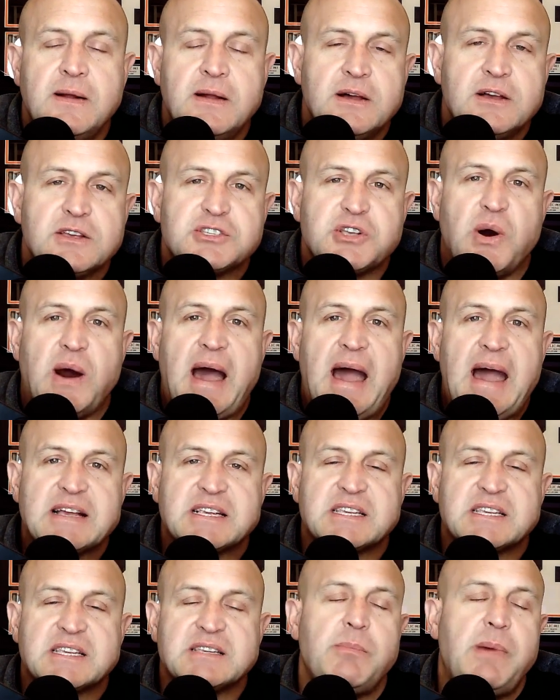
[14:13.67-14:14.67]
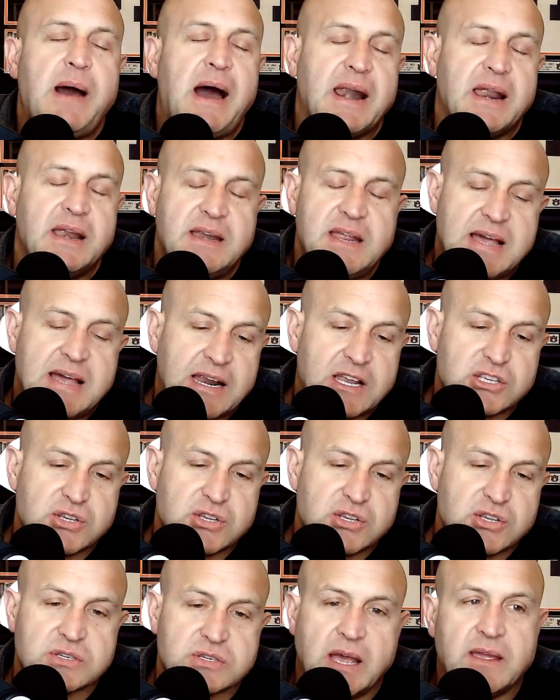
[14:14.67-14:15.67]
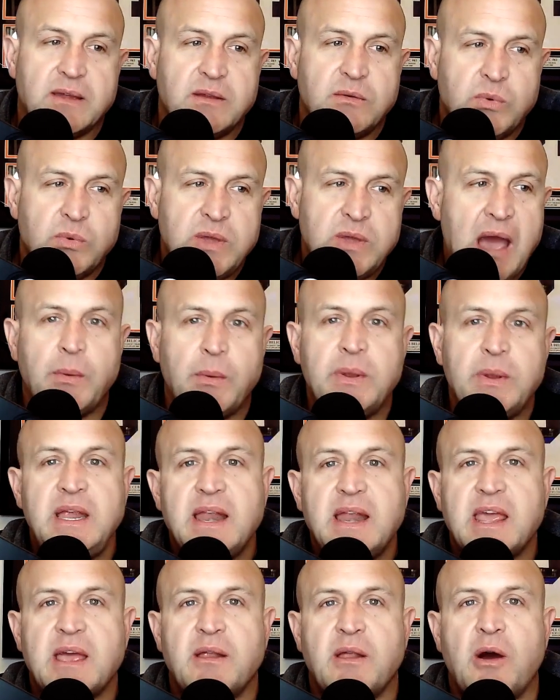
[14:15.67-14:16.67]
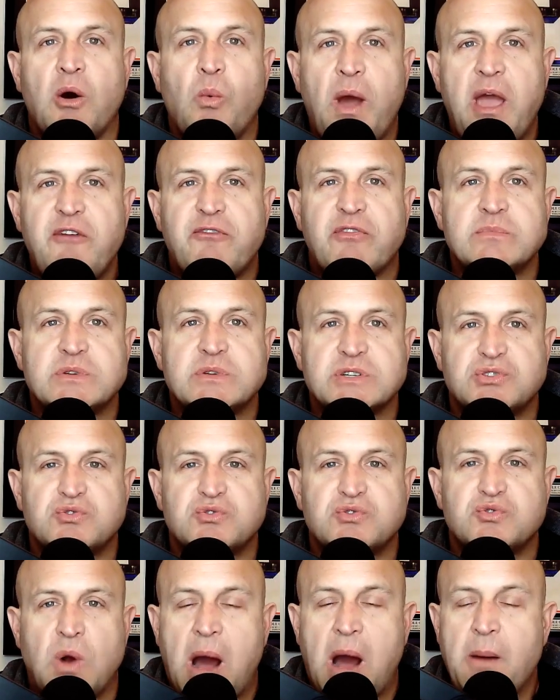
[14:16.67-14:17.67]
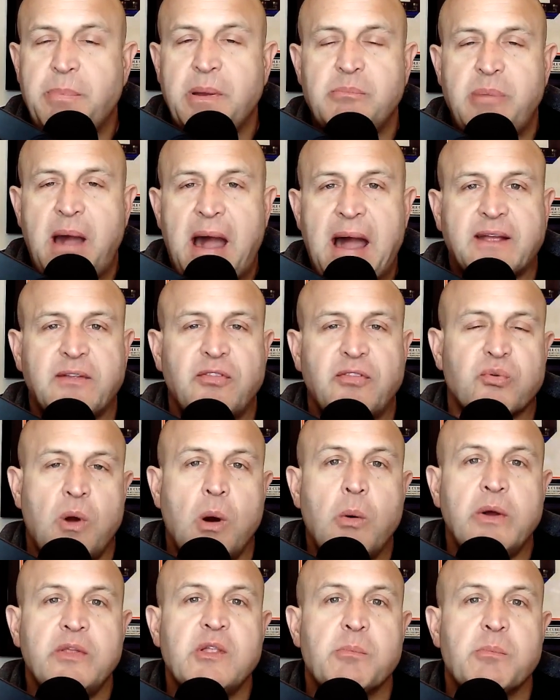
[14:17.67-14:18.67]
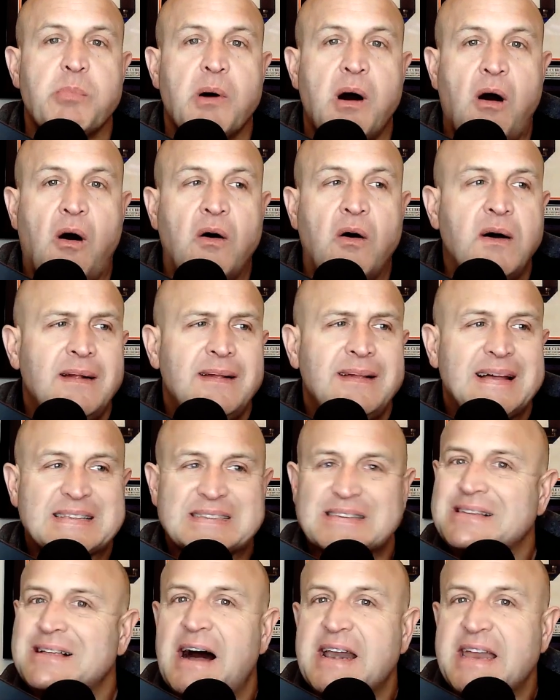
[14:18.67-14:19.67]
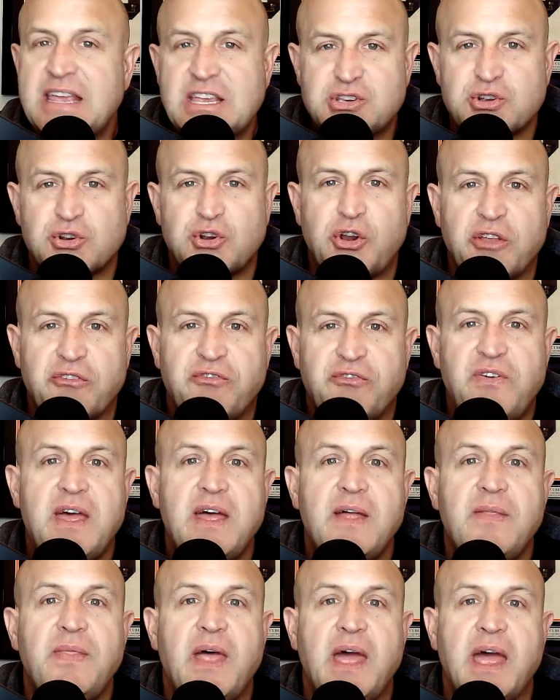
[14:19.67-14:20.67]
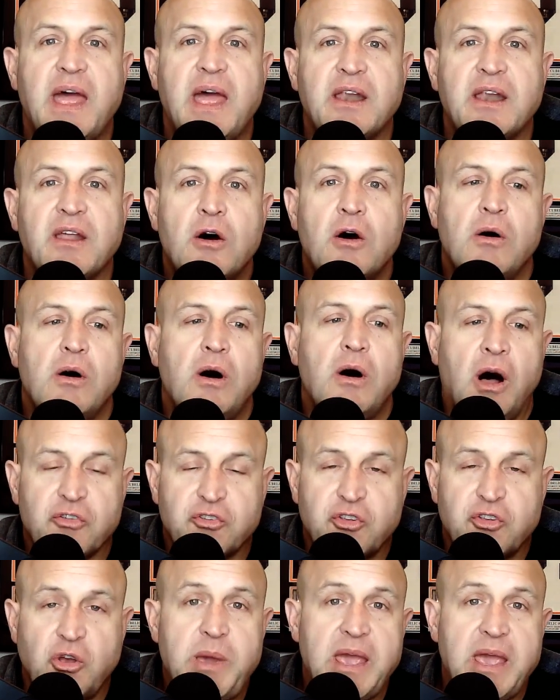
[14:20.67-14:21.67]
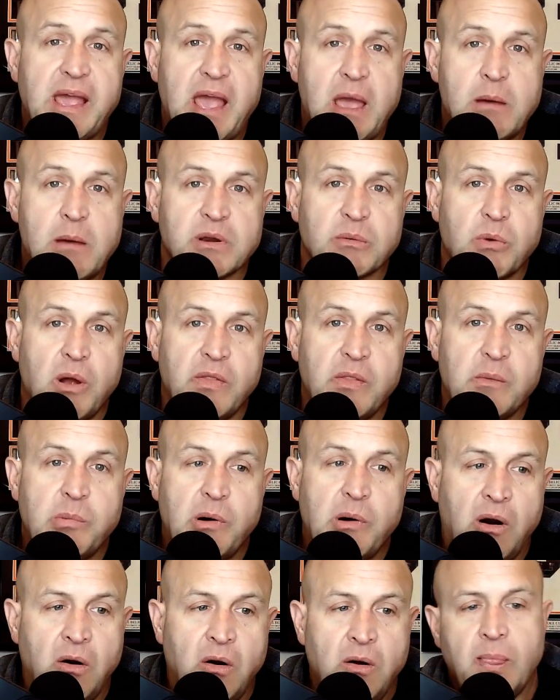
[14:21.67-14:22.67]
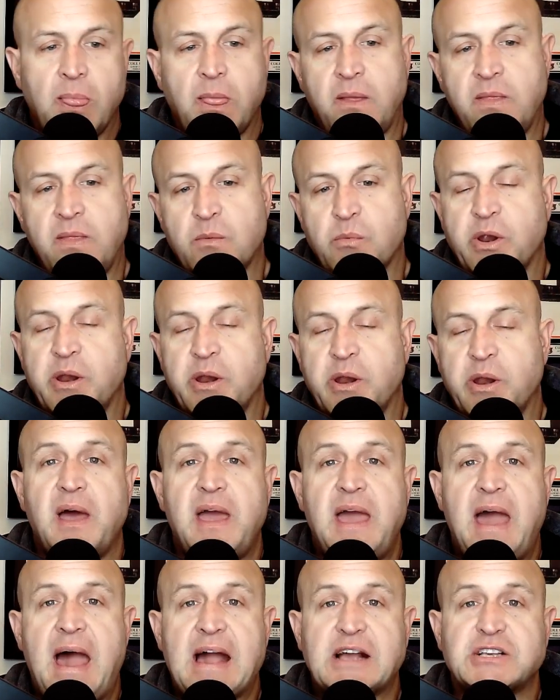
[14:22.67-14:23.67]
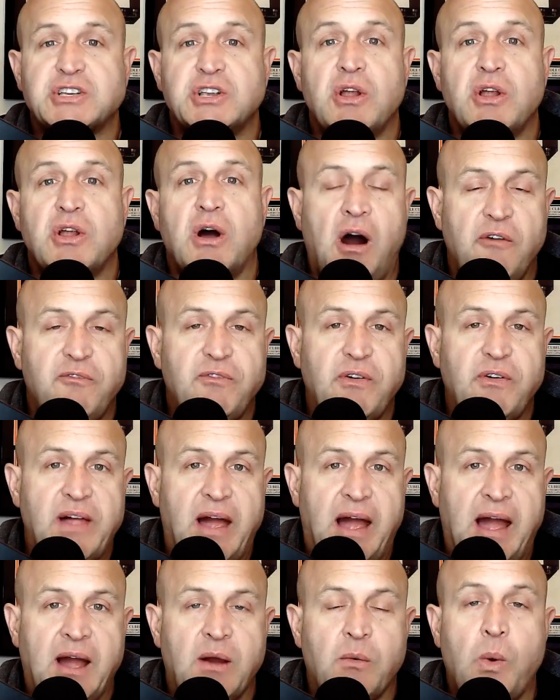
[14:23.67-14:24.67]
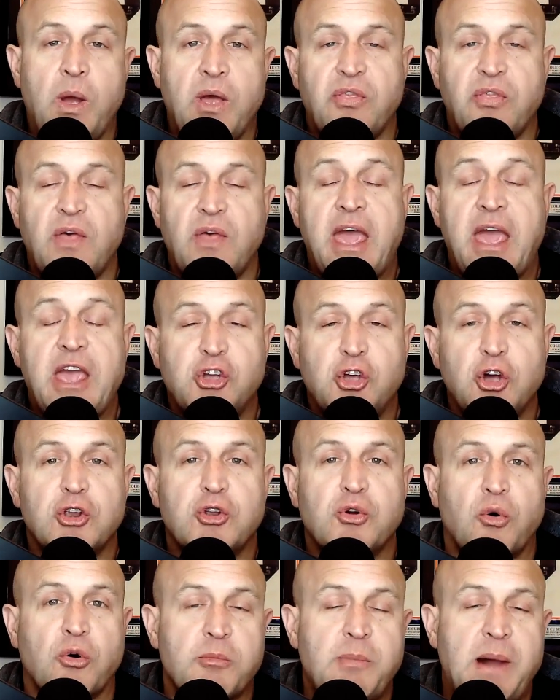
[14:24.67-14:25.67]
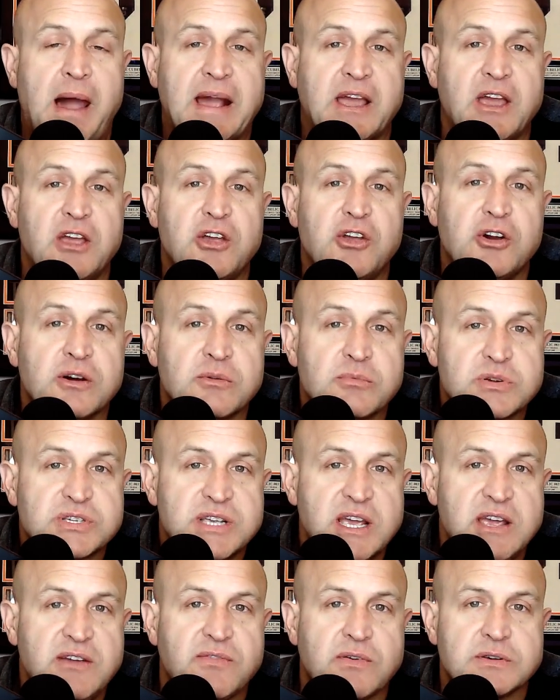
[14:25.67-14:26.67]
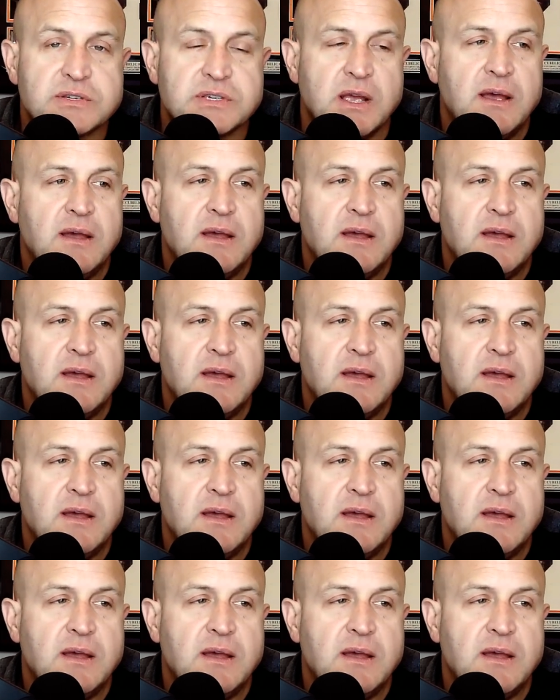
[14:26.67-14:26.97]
So I asked him about it, and he kind of told us, like, yeah, we need to get away from just dropping back and throwing the ball. It's a lot easier to defend than also being able to run the ball, and then running play action off of that with a good quarterback and good receivers.